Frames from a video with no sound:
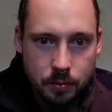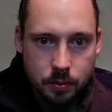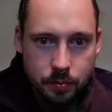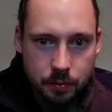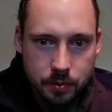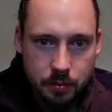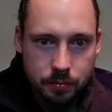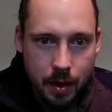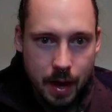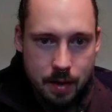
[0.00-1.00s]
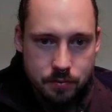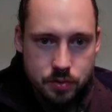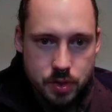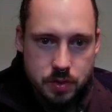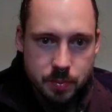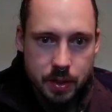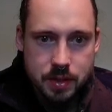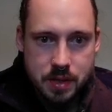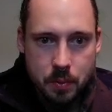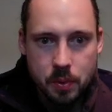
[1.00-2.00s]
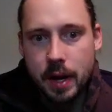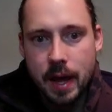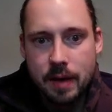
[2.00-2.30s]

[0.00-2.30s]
55 just because I want to have a